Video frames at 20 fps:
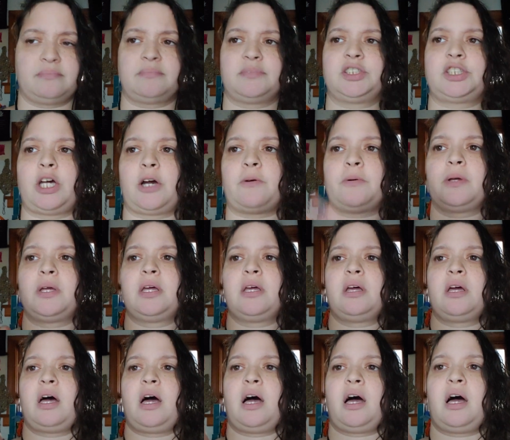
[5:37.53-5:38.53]
So
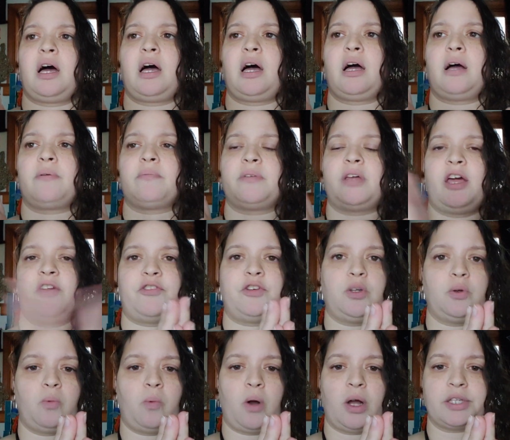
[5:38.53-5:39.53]
if
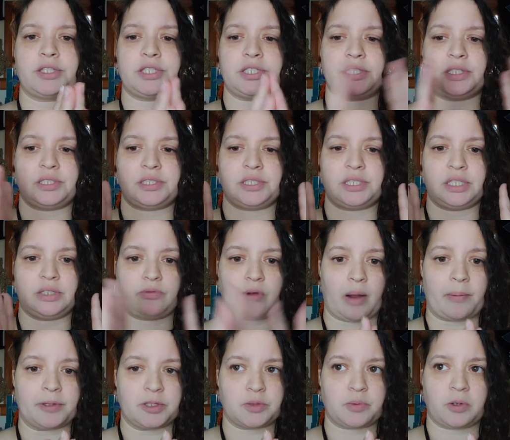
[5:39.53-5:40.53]
you want to see
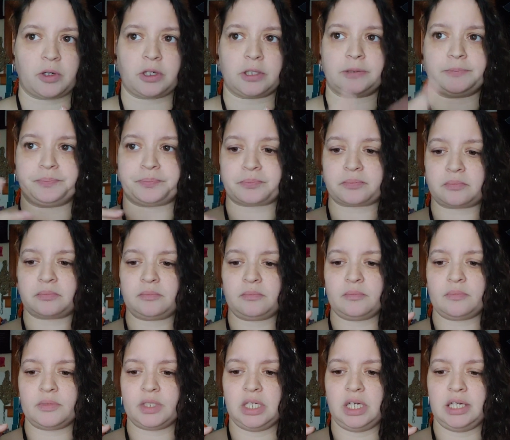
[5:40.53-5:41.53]
Robin's work,
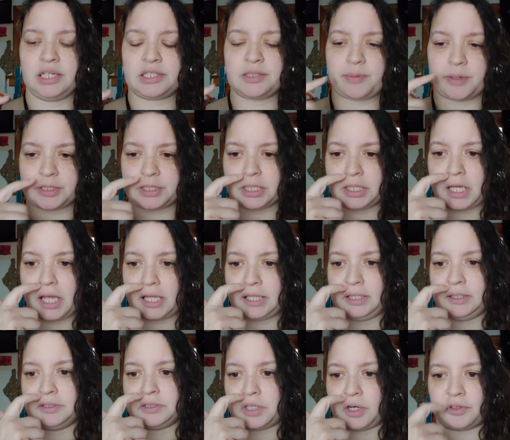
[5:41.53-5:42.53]
and especially
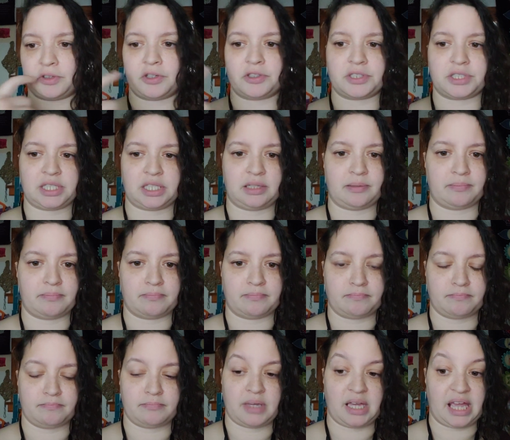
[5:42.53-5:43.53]
any darners he
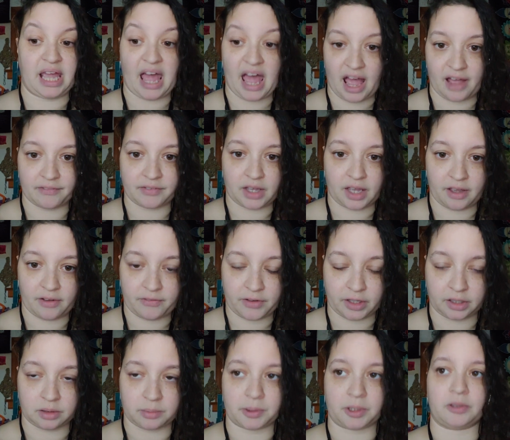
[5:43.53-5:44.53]
may have
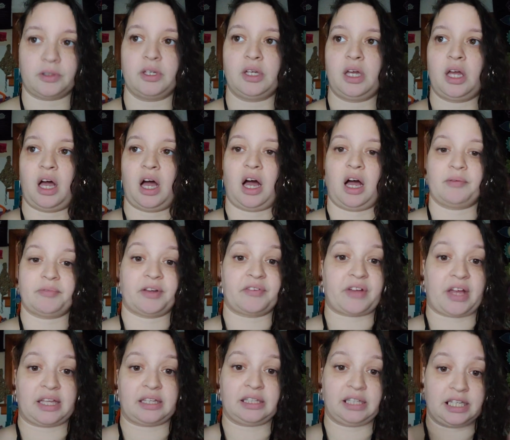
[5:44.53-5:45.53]
available, I've
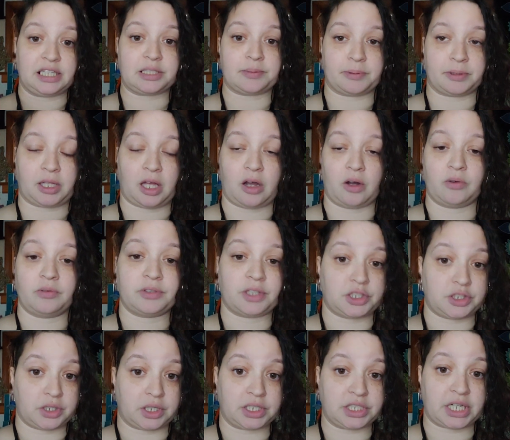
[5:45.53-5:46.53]
got links below
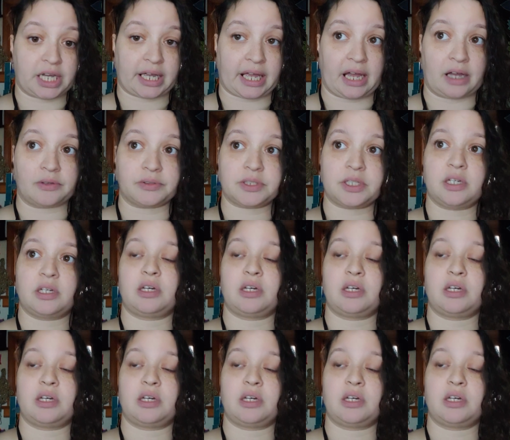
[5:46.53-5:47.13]
that you can check out.